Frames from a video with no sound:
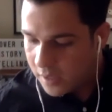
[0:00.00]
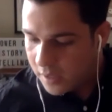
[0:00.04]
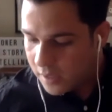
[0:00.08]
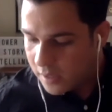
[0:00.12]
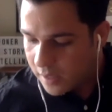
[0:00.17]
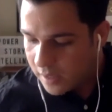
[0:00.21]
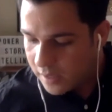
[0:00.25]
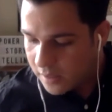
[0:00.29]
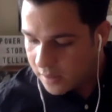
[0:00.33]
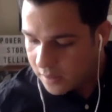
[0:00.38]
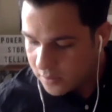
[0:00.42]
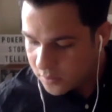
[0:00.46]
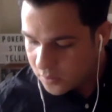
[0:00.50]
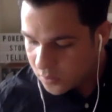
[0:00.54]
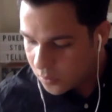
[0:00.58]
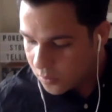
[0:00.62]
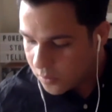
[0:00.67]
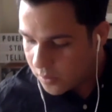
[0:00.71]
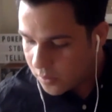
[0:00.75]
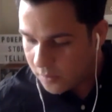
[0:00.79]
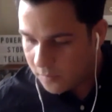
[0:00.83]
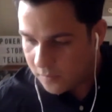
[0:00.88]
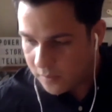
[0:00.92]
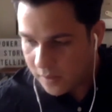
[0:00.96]
the
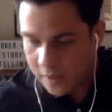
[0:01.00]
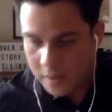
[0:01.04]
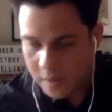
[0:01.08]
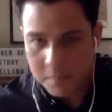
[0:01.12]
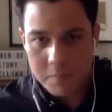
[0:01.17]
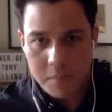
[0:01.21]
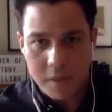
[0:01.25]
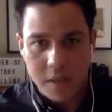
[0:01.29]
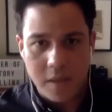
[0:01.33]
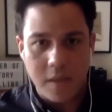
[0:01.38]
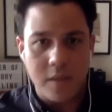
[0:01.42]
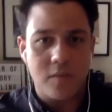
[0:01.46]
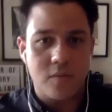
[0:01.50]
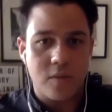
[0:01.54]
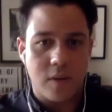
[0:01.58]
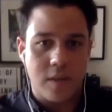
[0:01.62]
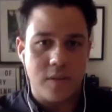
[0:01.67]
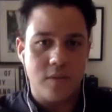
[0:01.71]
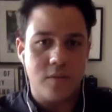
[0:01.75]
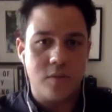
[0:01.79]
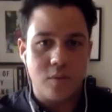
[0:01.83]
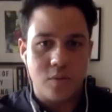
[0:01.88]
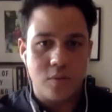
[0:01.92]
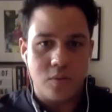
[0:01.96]
story of me
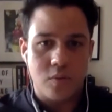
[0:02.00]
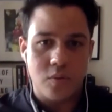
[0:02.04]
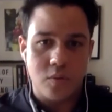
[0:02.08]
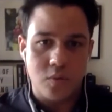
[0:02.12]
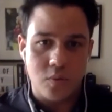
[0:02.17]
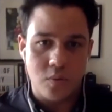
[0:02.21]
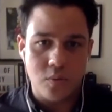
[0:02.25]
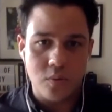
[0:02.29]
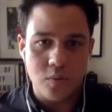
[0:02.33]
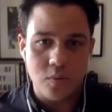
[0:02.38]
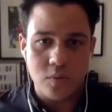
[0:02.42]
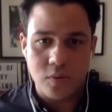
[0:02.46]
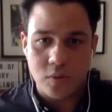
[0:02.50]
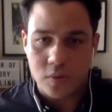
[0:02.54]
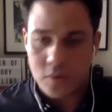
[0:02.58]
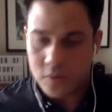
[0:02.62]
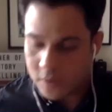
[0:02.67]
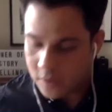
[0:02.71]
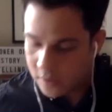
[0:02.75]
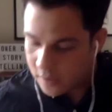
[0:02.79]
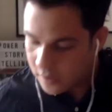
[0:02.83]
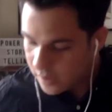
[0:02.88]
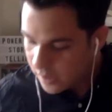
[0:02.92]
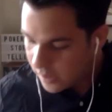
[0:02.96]
trying to do
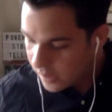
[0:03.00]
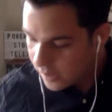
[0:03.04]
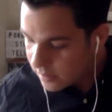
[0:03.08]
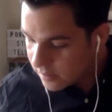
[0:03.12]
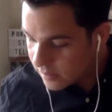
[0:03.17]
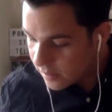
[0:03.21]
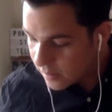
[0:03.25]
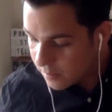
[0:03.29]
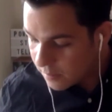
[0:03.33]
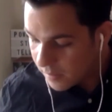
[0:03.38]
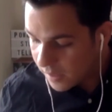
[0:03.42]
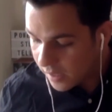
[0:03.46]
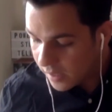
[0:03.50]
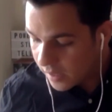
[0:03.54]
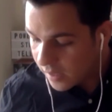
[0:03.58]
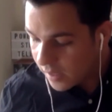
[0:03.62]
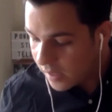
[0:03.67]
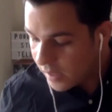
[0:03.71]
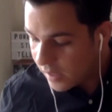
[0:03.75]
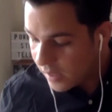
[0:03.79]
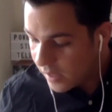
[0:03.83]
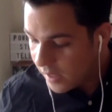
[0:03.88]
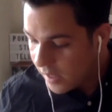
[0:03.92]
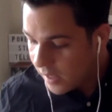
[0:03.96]
certain things. I'm
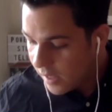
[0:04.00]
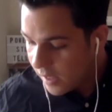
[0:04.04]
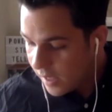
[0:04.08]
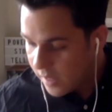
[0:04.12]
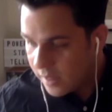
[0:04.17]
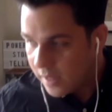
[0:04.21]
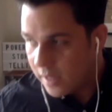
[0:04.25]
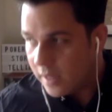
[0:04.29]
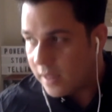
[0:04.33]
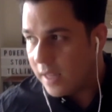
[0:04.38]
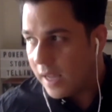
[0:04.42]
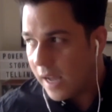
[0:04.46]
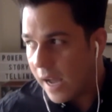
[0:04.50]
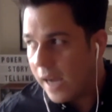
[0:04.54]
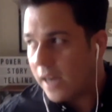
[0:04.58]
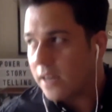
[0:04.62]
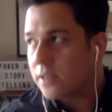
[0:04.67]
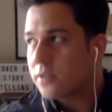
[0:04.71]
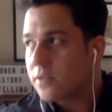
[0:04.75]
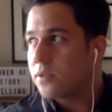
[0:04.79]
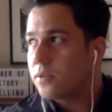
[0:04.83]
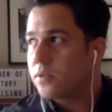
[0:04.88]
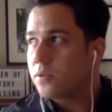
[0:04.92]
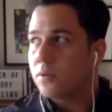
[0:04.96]
and then the
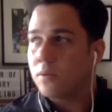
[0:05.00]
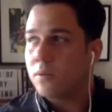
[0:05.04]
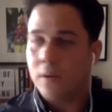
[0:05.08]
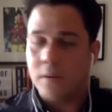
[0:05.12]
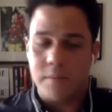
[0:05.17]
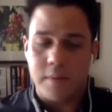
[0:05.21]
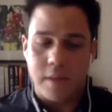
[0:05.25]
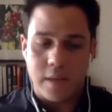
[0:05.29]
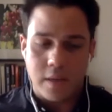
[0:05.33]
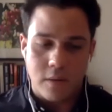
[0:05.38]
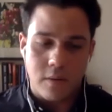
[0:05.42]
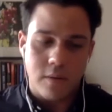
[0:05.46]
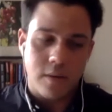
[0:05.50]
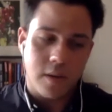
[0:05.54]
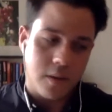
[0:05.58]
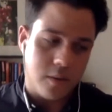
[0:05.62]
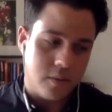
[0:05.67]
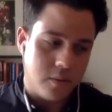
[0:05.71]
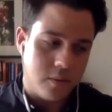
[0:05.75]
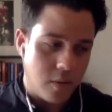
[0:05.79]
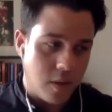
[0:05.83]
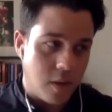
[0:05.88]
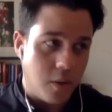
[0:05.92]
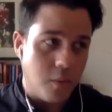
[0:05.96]
action. So I'm okay,
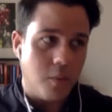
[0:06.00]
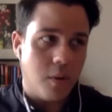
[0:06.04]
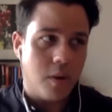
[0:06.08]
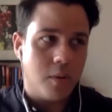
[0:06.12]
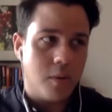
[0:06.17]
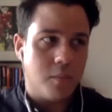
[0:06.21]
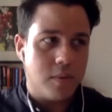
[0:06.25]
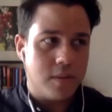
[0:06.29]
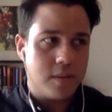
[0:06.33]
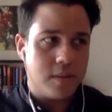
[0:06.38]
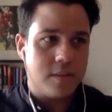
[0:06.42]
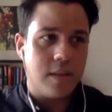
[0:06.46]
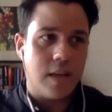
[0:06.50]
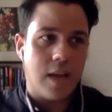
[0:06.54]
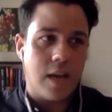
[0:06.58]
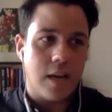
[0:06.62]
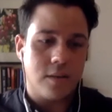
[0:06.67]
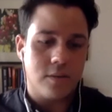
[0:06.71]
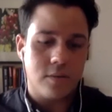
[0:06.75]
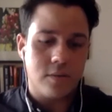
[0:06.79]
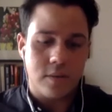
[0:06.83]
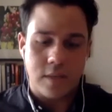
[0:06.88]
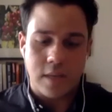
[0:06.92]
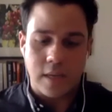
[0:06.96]
now what's the
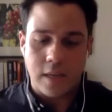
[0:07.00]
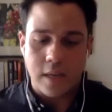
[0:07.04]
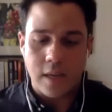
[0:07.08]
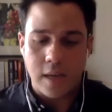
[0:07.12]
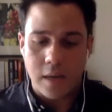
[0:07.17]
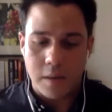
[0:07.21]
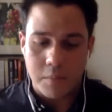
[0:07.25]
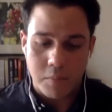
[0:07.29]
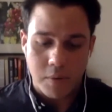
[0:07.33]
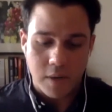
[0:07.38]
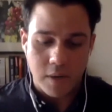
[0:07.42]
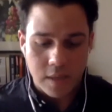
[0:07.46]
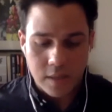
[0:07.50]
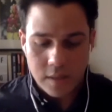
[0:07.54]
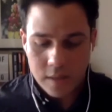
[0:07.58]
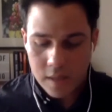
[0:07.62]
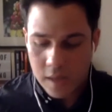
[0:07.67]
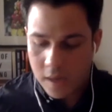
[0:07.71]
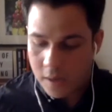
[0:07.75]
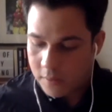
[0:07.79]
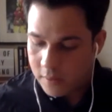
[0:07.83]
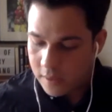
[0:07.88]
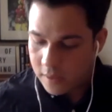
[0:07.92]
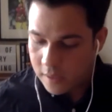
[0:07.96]
action? Kind of break it
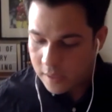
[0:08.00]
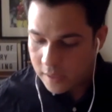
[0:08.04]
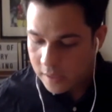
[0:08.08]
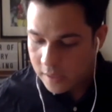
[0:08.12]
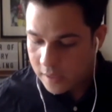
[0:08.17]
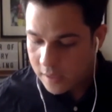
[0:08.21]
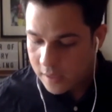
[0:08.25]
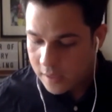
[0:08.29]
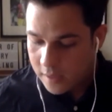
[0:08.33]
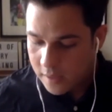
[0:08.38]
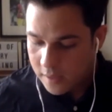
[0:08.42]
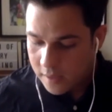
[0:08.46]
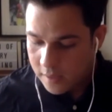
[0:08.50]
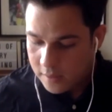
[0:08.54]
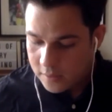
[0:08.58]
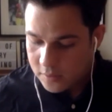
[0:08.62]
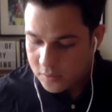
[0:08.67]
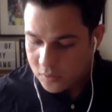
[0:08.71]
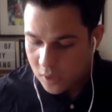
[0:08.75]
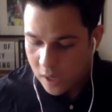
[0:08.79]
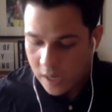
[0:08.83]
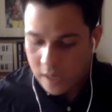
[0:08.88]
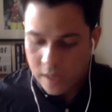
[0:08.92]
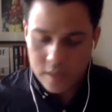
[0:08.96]
down and
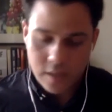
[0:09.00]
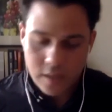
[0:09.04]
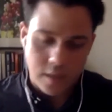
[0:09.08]
tracking.